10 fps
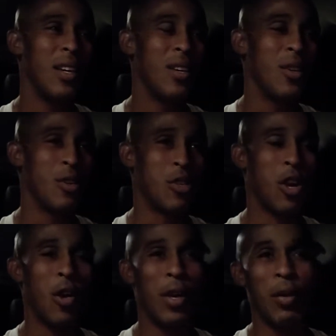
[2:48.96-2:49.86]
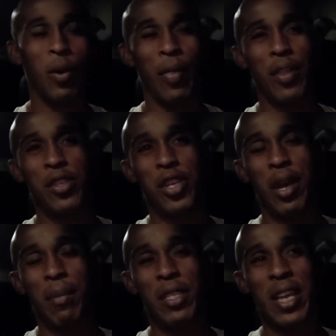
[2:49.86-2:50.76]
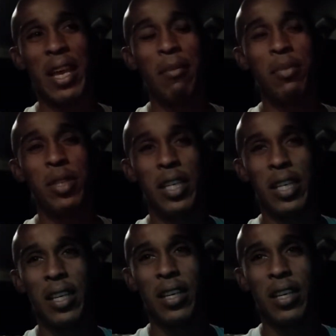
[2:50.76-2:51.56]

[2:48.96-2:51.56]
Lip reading: You're churning when the gym is empty.